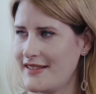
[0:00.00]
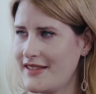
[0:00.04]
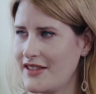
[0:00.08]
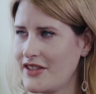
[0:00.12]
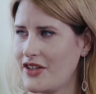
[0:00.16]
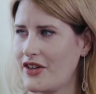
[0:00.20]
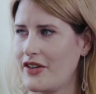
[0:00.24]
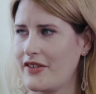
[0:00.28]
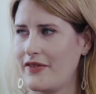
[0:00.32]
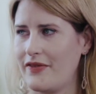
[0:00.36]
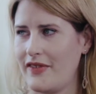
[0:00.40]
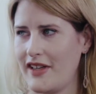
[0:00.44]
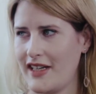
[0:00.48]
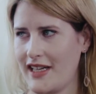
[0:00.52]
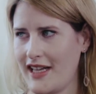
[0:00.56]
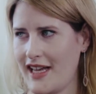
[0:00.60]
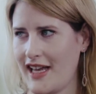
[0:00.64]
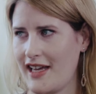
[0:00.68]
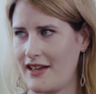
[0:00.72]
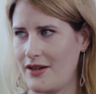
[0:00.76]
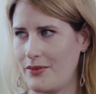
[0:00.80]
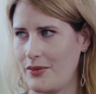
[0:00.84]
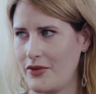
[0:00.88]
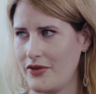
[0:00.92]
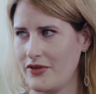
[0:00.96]
the convict
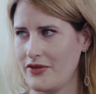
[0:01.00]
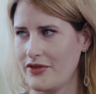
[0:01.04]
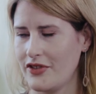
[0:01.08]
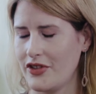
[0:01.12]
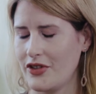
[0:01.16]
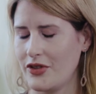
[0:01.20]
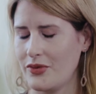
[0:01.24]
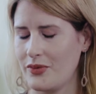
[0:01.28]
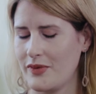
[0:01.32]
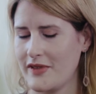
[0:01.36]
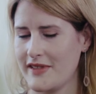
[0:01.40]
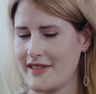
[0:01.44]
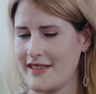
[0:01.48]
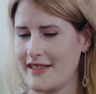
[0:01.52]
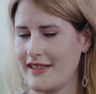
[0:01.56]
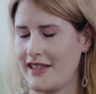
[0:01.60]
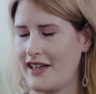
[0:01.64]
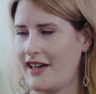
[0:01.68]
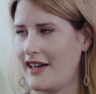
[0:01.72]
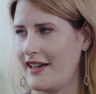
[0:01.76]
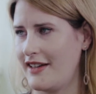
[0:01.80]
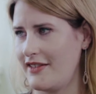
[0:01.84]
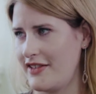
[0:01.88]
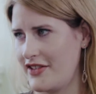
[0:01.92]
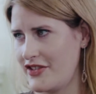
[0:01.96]
cannibal, who was an
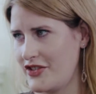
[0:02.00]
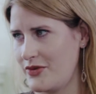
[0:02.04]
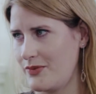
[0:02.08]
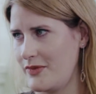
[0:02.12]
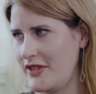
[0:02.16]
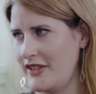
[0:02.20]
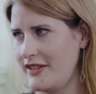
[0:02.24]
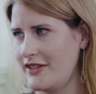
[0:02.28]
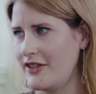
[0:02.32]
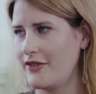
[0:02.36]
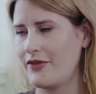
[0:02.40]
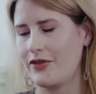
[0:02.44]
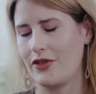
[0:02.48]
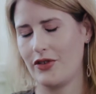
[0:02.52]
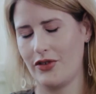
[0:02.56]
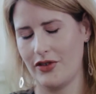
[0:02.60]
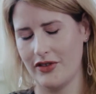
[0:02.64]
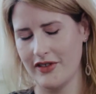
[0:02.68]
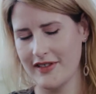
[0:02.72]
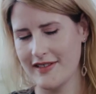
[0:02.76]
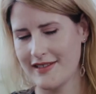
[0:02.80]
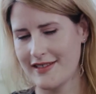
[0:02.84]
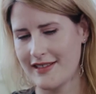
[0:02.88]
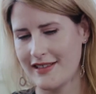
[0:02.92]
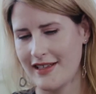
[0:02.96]
Irishman, of
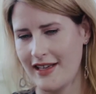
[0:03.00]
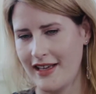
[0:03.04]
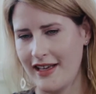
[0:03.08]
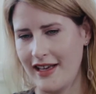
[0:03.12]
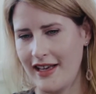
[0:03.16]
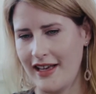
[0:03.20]
course,